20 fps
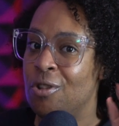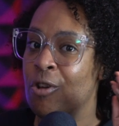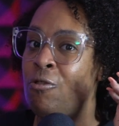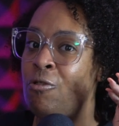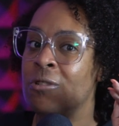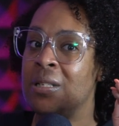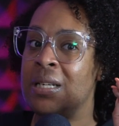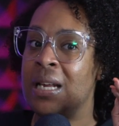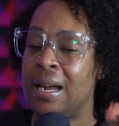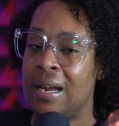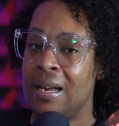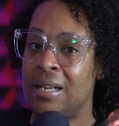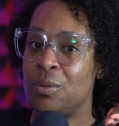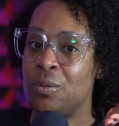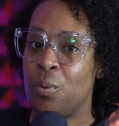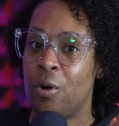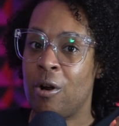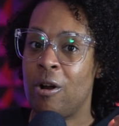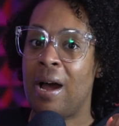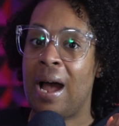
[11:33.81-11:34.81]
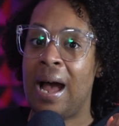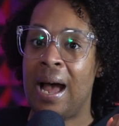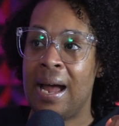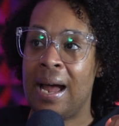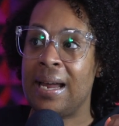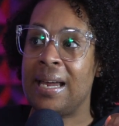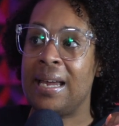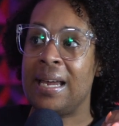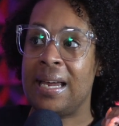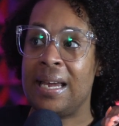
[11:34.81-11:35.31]
Those days where
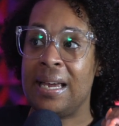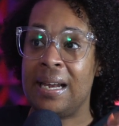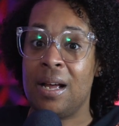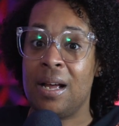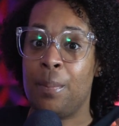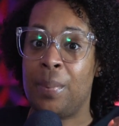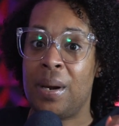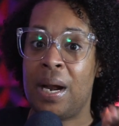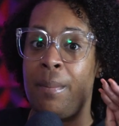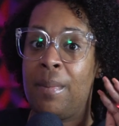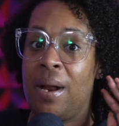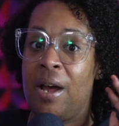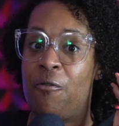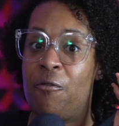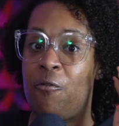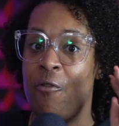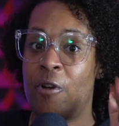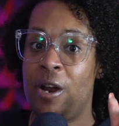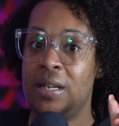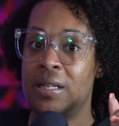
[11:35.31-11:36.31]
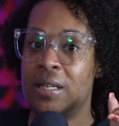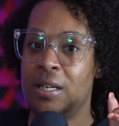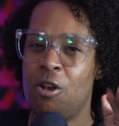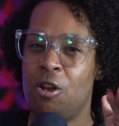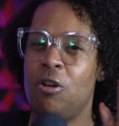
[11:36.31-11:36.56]
I can get up and I'm not frantic.